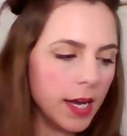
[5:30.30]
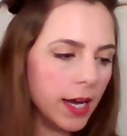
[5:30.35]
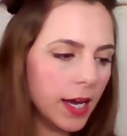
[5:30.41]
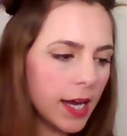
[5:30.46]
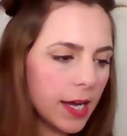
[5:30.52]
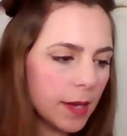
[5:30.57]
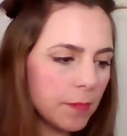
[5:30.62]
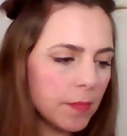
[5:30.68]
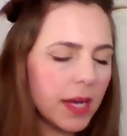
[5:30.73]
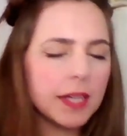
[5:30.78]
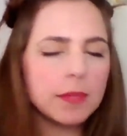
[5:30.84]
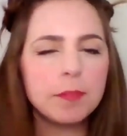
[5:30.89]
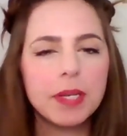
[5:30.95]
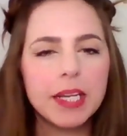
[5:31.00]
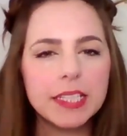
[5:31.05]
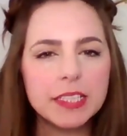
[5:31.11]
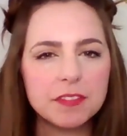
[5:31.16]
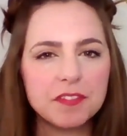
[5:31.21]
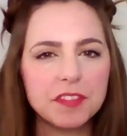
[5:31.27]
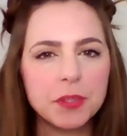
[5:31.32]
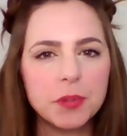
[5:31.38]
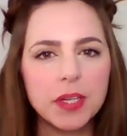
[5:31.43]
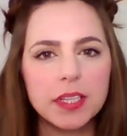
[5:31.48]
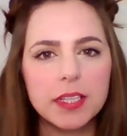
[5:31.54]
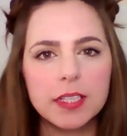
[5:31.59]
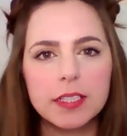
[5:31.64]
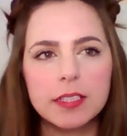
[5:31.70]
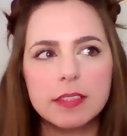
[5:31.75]
I played a few
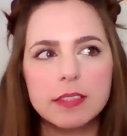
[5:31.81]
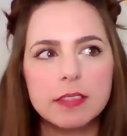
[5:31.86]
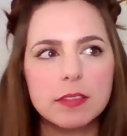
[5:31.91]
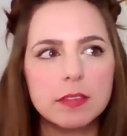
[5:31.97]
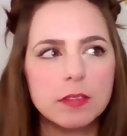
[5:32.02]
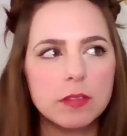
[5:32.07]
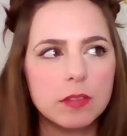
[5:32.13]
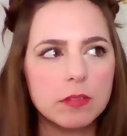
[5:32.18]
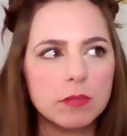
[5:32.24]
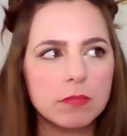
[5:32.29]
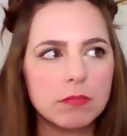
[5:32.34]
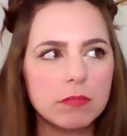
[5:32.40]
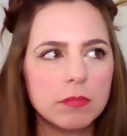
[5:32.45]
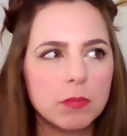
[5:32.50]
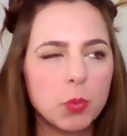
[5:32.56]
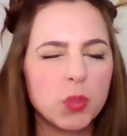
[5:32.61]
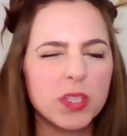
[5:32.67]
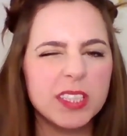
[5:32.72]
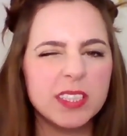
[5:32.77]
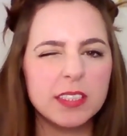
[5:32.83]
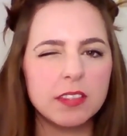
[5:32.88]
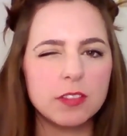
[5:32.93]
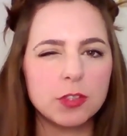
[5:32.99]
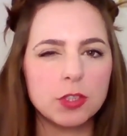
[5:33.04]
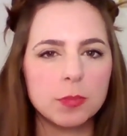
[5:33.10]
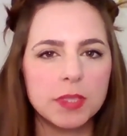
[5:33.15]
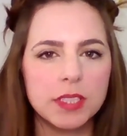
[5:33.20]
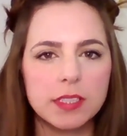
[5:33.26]
other wind
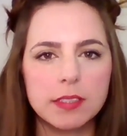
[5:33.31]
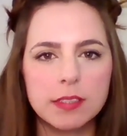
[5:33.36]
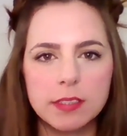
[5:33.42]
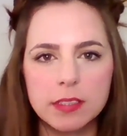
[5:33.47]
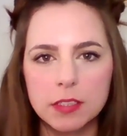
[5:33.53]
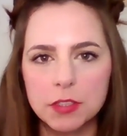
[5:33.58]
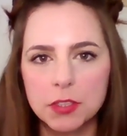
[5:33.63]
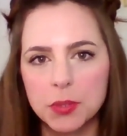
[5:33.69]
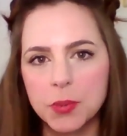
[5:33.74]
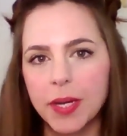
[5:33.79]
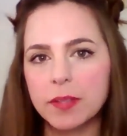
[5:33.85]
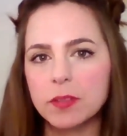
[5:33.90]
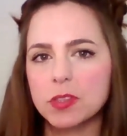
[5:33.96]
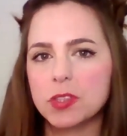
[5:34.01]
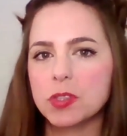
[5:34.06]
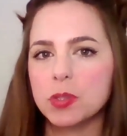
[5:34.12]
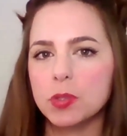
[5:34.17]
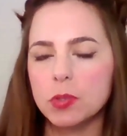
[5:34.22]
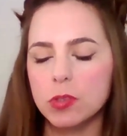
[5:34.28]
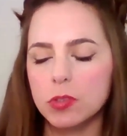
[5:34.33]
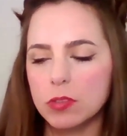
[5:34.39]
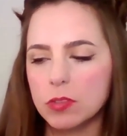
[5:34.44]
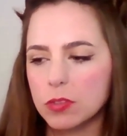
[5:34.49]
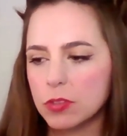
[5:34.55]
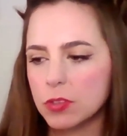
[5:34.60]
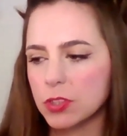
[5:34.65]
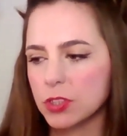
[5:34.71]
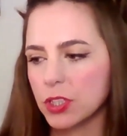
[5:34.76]
instruments throughout school,
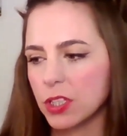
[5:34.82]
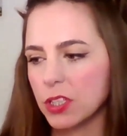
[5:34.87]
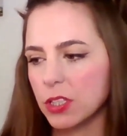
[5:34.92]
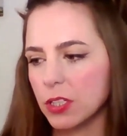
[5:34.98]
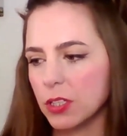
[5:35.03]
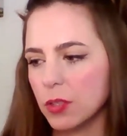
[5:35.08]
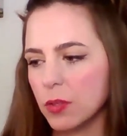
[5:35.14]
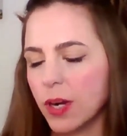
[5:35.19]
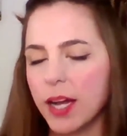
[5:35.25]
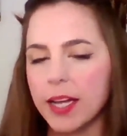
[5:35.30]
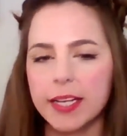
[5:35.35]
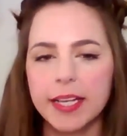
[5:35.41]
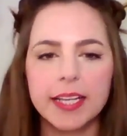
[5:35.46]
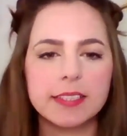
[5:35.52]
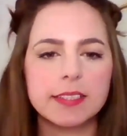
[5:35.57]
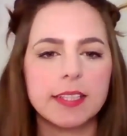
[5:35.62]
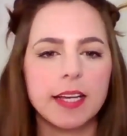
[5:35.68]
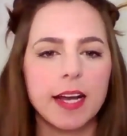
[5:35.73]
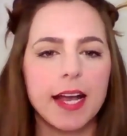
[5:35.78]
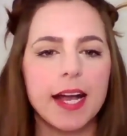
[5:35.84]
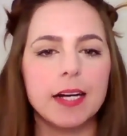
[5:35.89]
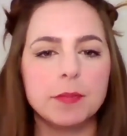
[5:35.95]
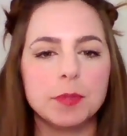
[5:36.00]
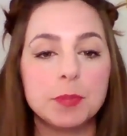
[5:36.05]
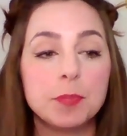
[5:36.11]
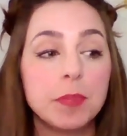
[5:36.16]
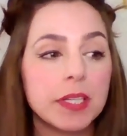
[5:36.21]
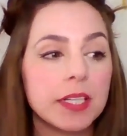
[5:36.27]
so I guess that
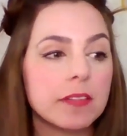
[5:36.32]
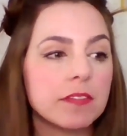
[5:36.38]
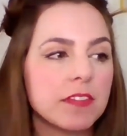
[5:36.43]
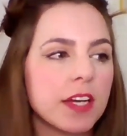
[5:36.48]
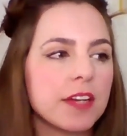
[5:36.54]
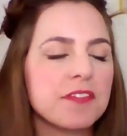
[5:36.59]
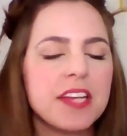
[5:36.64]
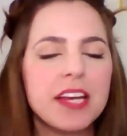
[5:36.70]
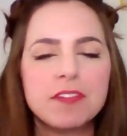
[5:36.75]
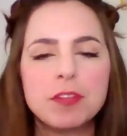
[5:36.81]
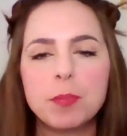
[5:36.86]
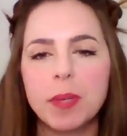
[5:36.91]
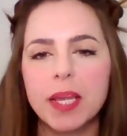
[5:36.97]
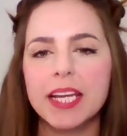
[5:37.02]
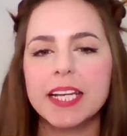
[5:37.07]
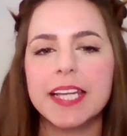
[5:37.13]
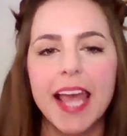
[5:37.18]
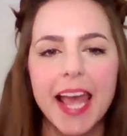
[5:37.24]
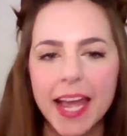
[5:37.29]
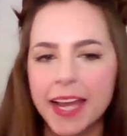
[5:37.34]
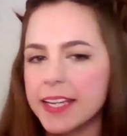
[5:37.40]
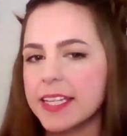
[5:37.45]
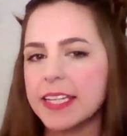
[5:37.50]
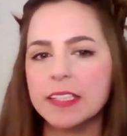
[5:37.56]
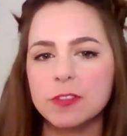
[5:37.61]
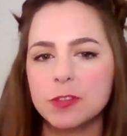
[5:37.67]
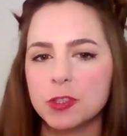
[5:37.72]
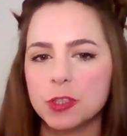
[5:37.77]
helps. But I've never played
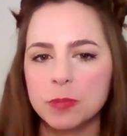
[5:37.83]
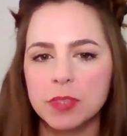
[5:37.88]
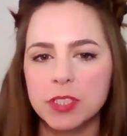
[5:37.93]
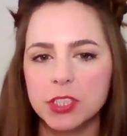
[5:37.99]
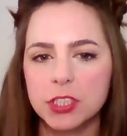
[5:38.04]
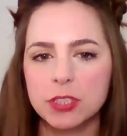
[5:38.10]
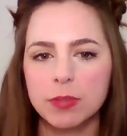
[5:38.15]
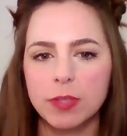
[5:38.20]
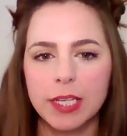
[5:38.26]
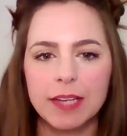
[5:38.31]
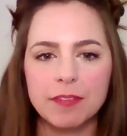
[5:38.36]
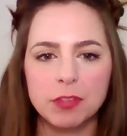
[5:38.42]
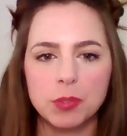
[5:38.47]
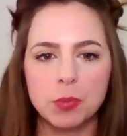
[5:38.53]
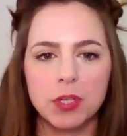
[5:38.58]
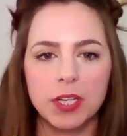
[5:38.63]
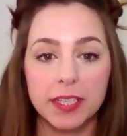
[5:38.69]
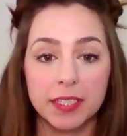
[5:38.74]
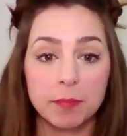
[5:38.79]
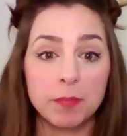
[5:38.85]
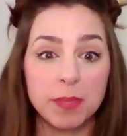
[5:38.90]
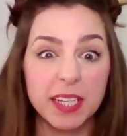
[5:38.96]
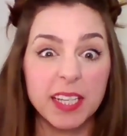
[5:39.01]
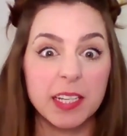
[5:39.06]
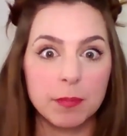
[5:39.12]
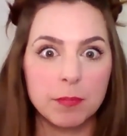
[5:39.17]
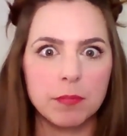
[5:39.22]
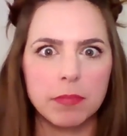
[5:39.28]
any instrument to a level where I can pick
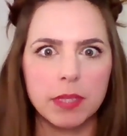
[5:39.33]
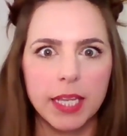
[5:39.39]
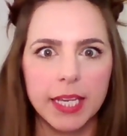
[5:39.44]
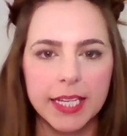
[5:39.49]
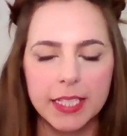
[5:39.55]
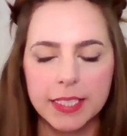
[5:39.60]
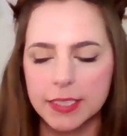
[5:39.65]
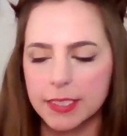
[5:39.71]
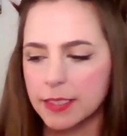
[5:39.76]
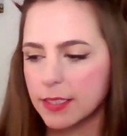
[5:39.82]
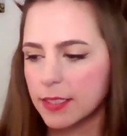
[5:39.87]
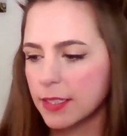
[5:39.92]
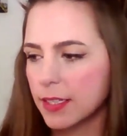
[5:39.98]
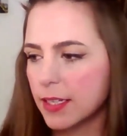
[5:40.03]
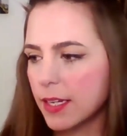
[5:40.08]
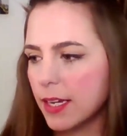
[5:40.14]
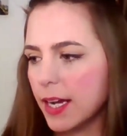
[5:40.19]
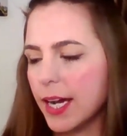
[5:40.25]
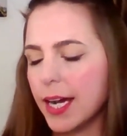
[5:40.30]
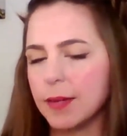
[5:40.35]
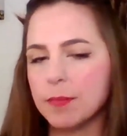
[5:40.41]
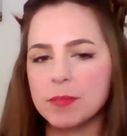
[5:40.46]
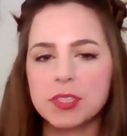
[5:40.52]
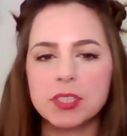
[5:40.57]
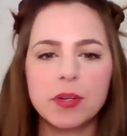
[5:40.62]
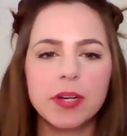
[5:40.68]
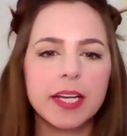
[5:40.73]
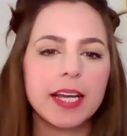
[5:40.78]
it up and play it.
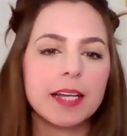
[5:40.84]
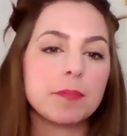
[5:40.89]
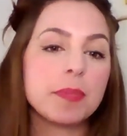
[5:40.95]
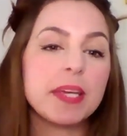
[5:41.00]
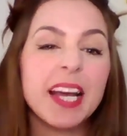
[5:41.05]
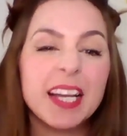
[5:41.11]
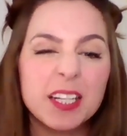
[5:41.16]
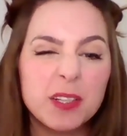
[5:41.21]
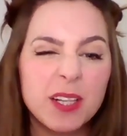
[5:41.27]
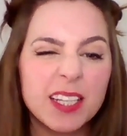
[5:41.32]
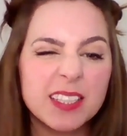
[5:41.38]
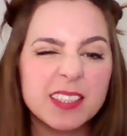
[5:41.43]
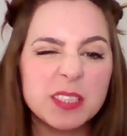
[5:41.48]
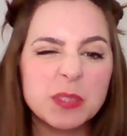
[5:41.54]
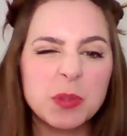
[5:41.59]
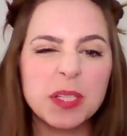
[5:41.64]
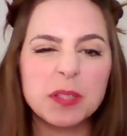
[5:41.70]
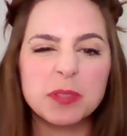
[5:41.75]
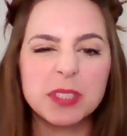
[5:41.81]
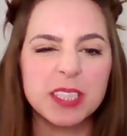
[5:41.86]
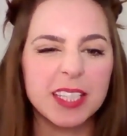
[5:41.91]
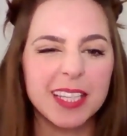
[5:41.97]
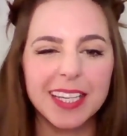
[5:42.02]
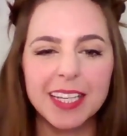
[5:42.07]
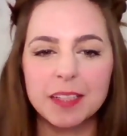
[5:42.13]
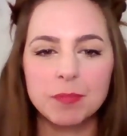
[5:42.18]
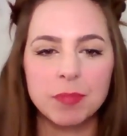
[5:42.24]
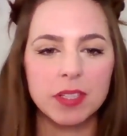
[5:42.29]
So I had piano lessons when I was a
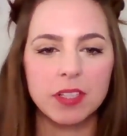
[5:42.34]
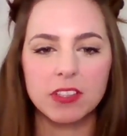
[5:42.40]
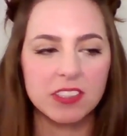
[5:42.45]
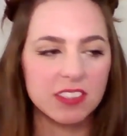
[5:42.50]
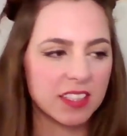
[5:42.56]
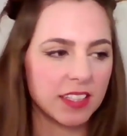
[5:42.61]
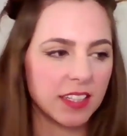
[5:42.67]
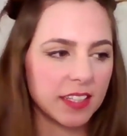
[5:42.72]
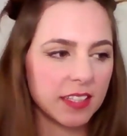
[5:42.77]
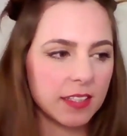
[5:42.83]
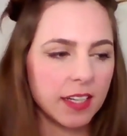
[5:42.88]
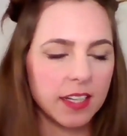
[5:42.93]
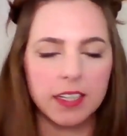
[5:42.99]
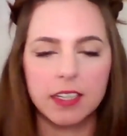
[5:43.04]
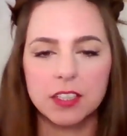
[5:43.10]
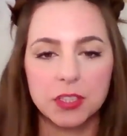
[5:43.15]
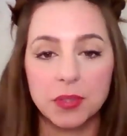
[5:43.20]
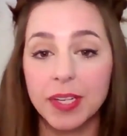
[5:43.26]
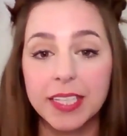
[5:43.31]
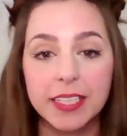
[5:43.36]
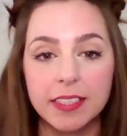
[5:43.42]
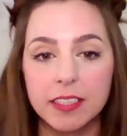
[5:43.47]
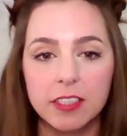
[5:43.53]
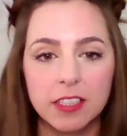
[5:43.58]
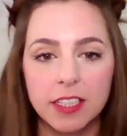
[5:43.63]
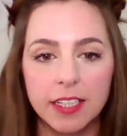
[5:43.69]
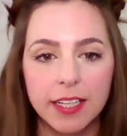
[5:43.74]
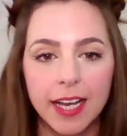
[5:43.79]
kid, but honestly, I can't do anything
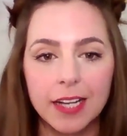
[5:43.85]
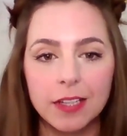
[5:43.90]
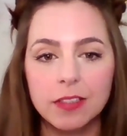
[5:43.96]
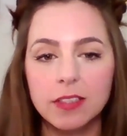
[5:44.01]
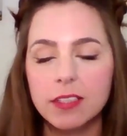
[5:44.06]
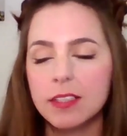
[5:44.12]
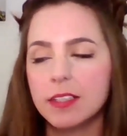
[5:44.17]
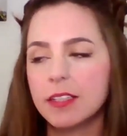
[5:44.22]
on it now.